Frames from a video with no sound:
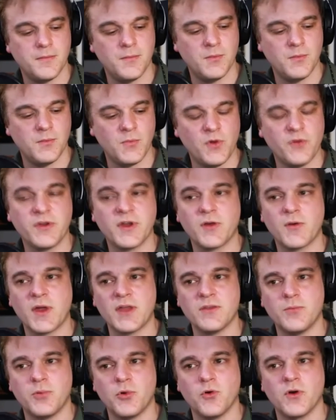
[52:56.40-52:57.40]
moving around
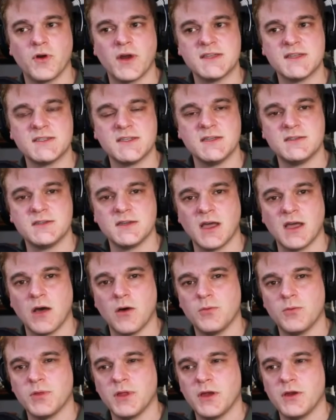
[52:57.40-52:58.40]
the board, I see
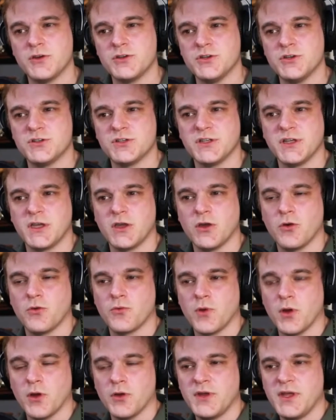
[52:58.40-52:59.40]
Togawa players usually go
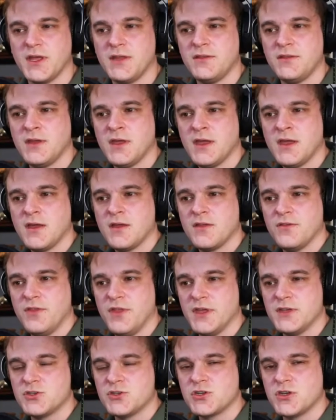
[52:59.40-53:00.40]
Ronin
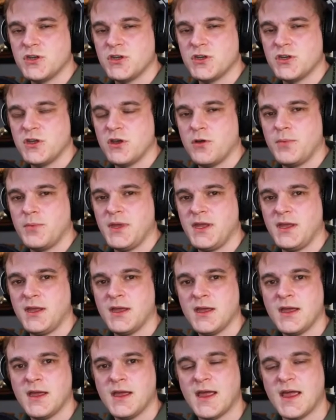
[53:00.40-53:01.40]
then Shinobi,
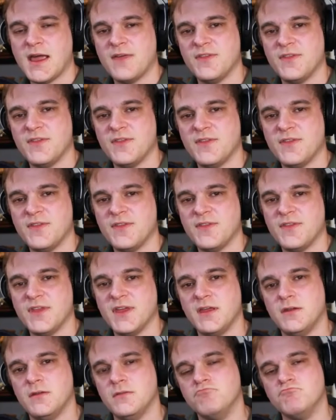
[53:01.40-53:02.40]
and then
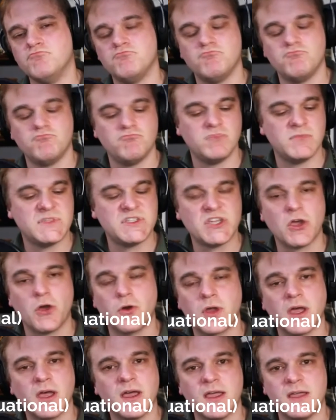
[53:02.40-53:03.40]
and
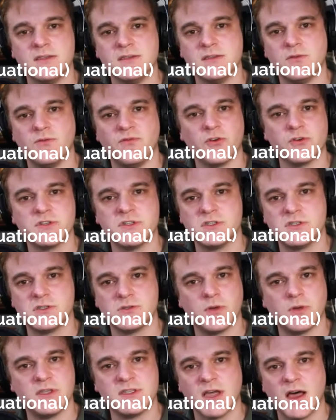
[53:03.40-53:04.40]
Toka and versus
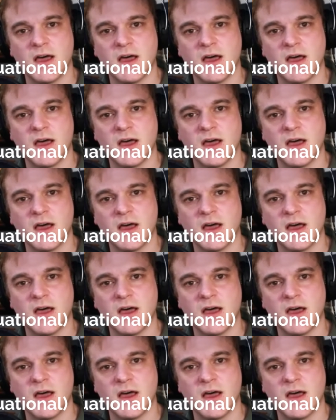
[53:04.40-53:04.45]
Suiton